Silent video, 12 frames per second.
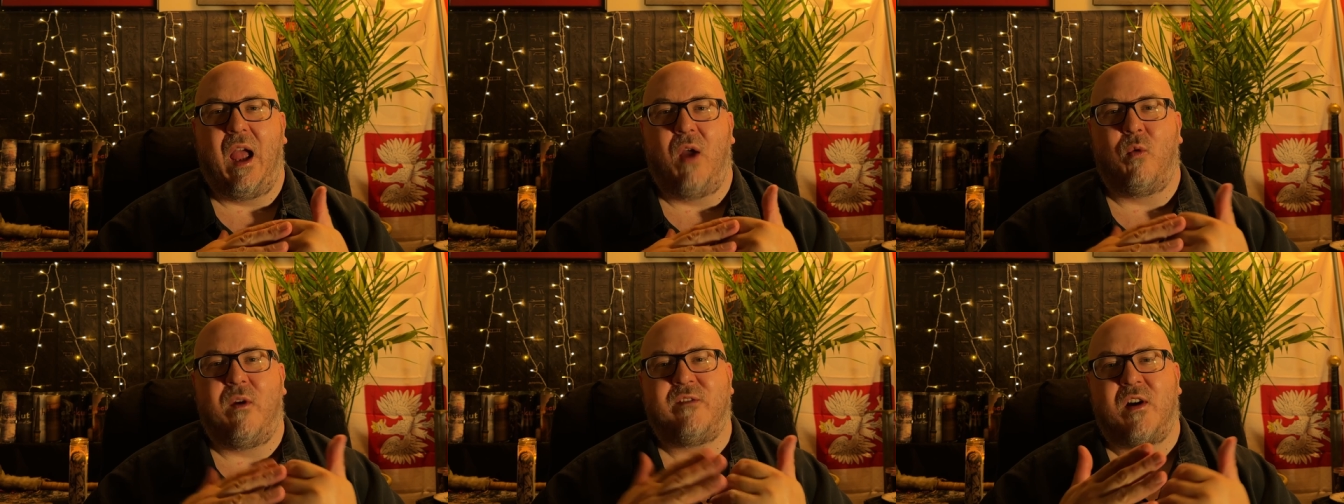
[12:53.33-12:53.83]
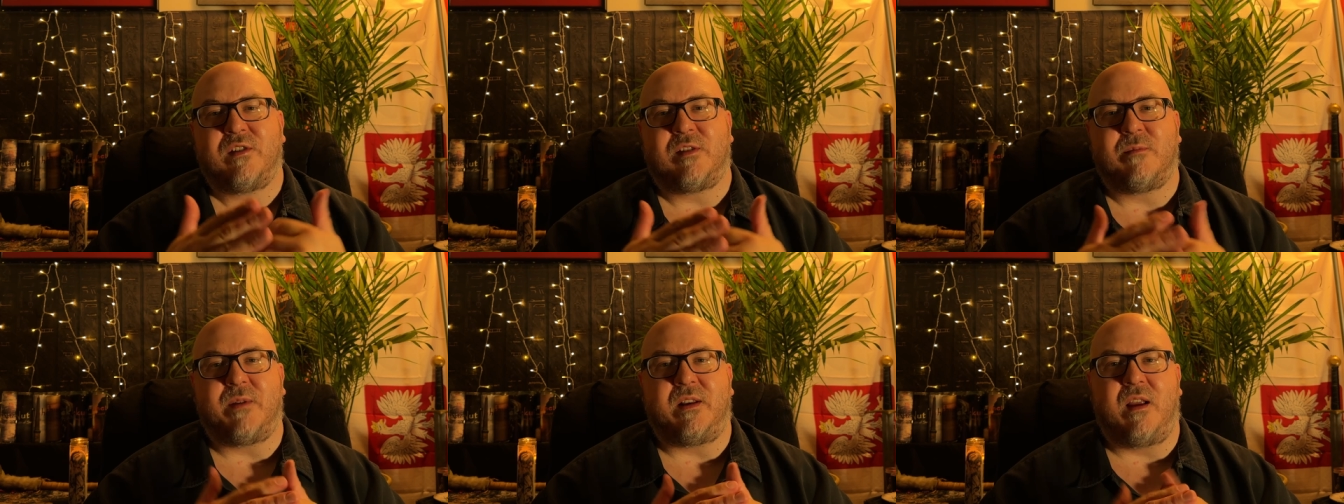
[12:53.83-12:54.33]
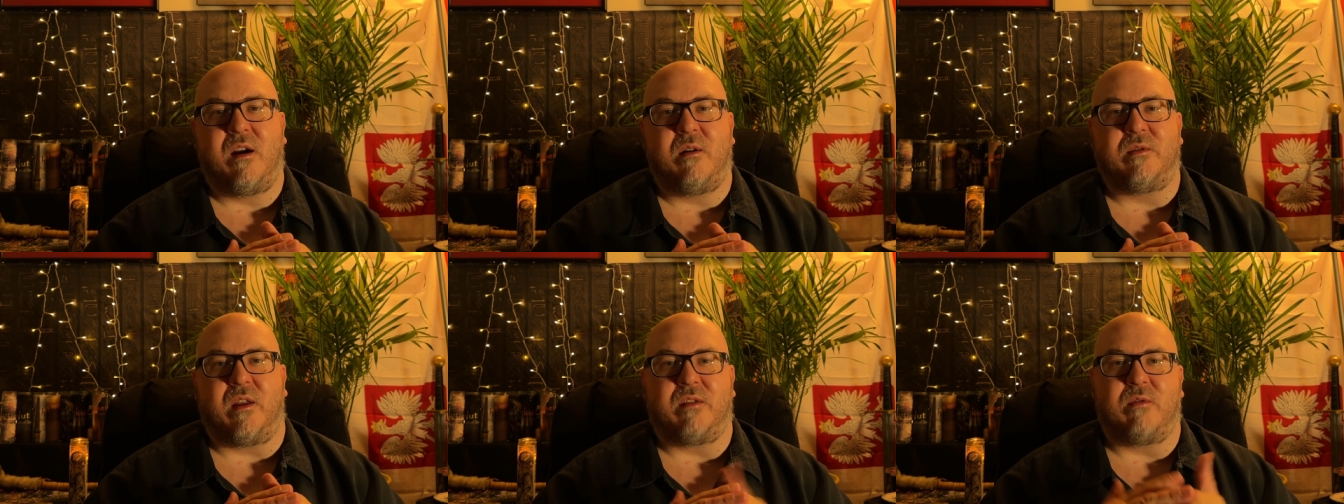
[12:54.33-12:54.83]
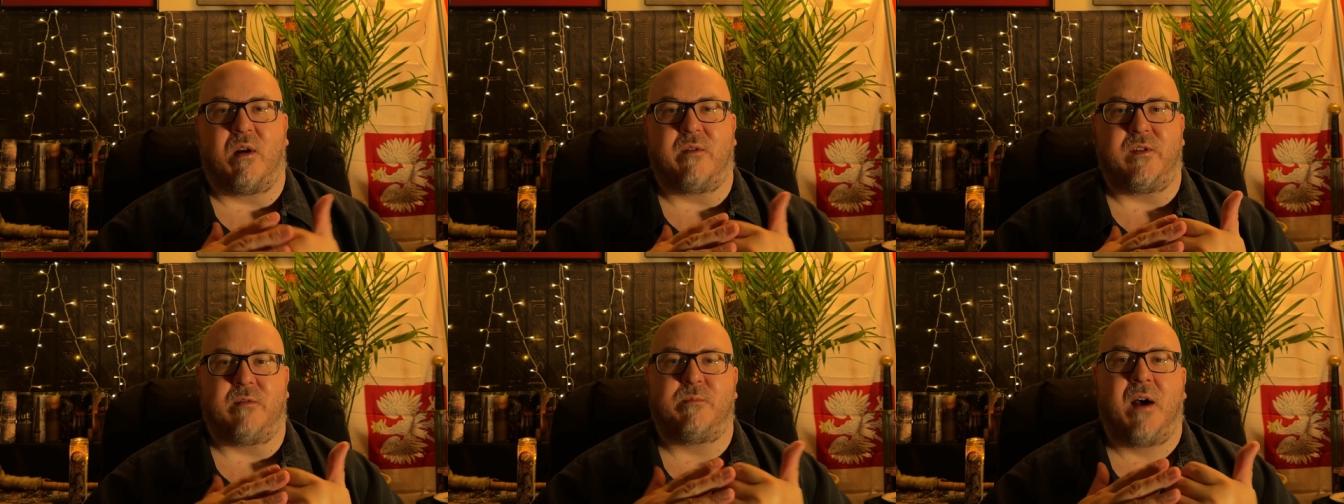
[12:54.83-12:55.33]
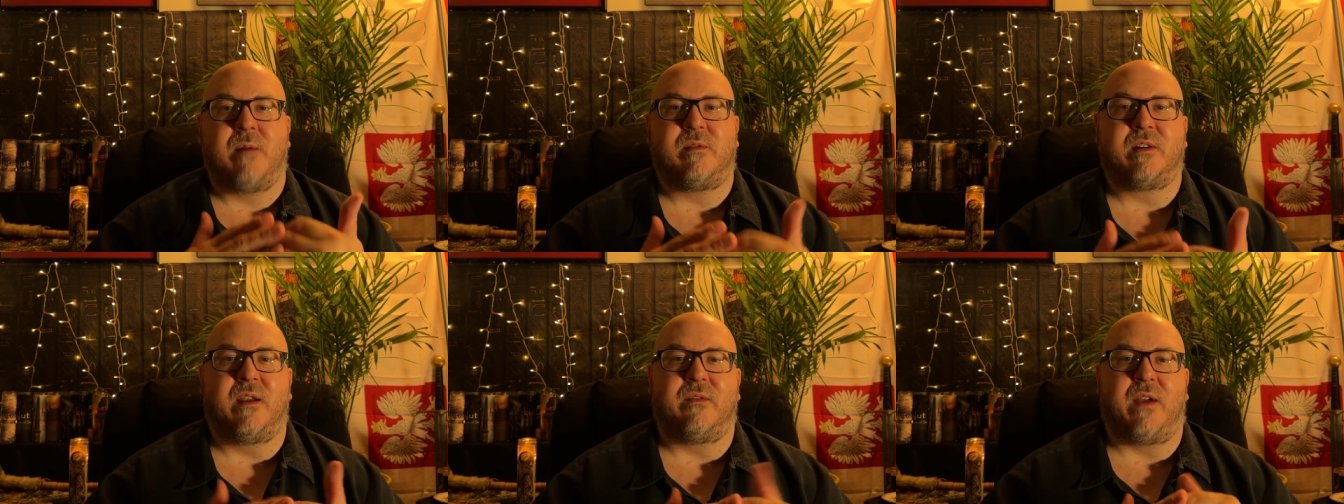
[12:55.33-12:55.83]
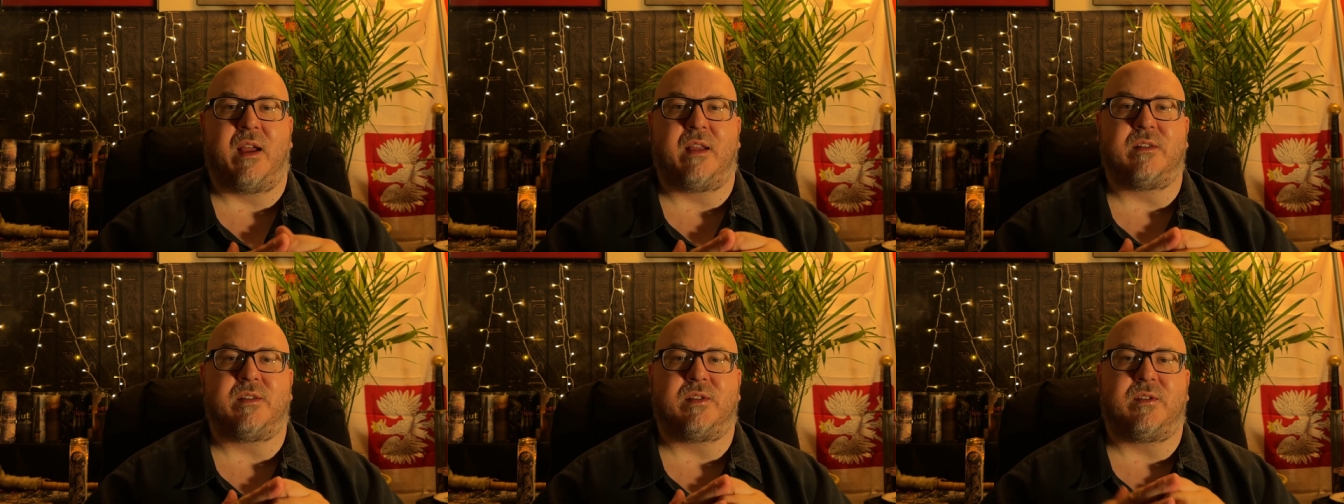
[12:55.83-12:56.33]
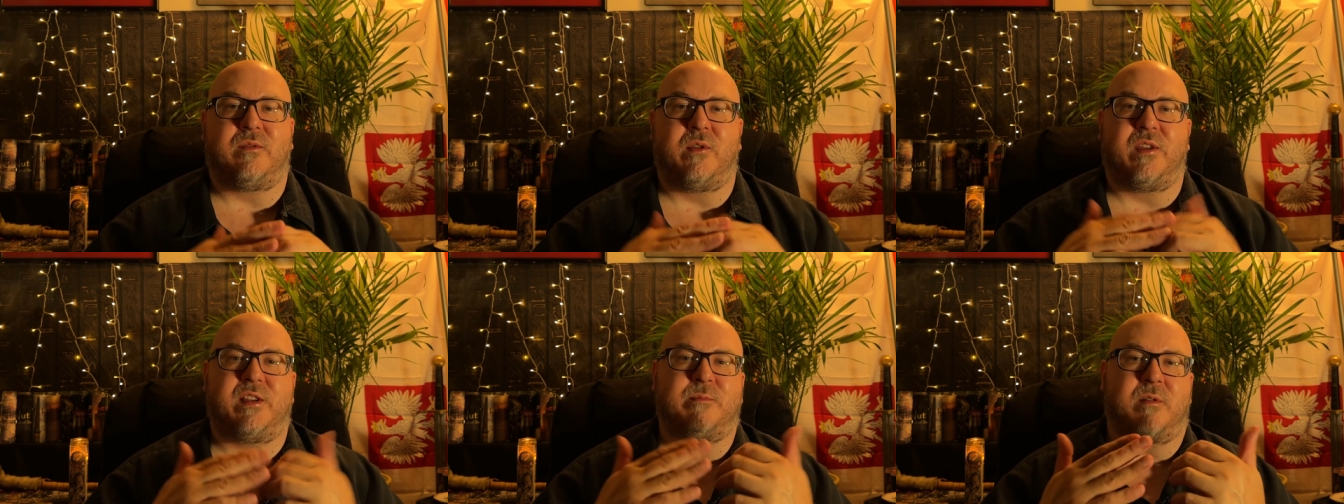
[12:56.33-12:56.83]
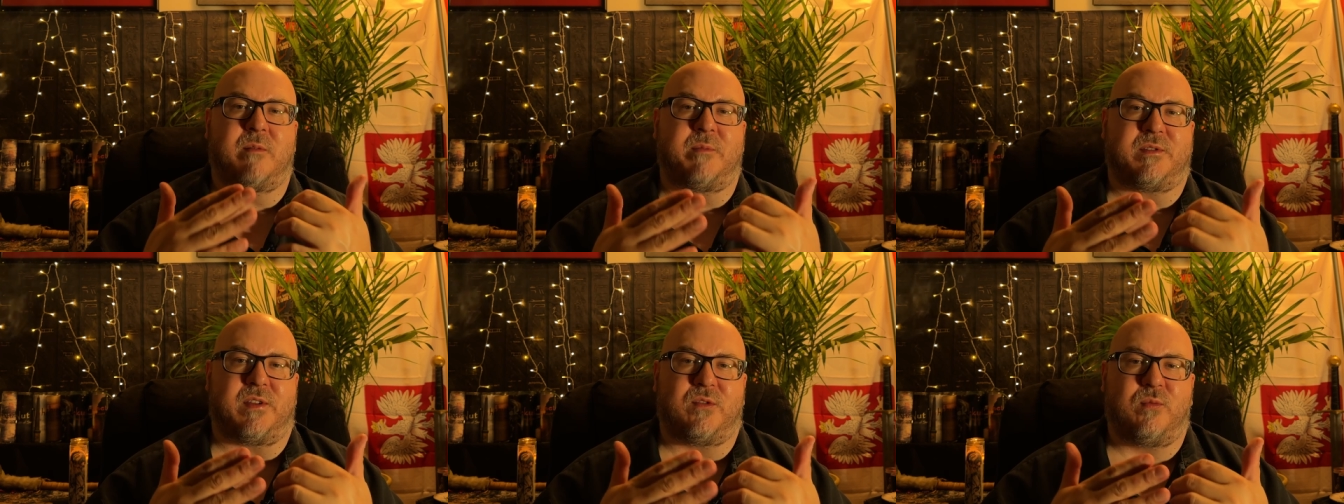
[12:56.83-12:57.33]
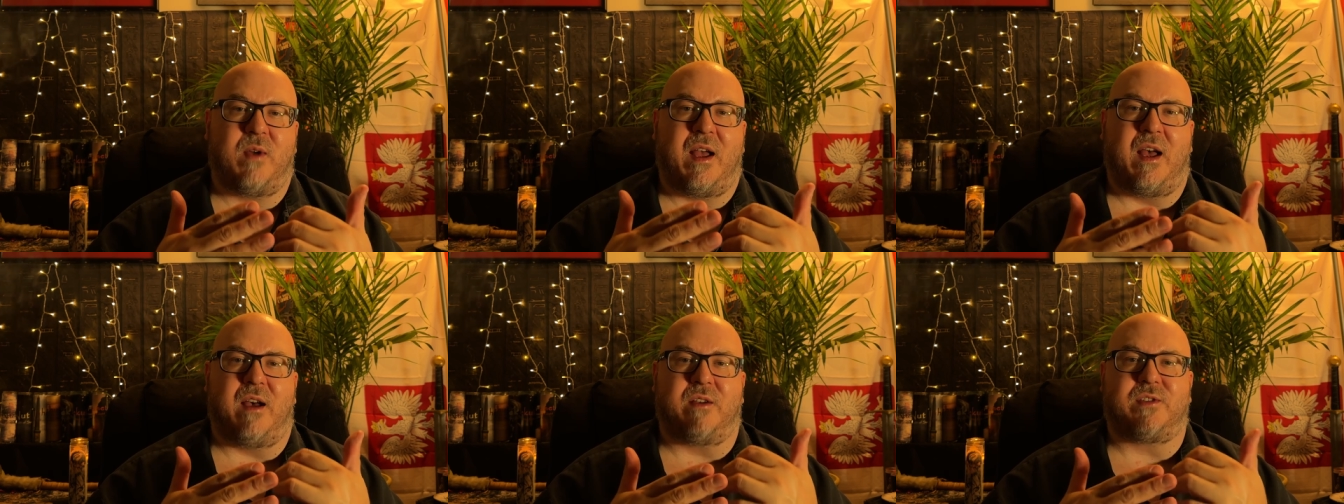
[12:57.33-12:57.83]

We've also been known to throw a few public events for this purpose as well,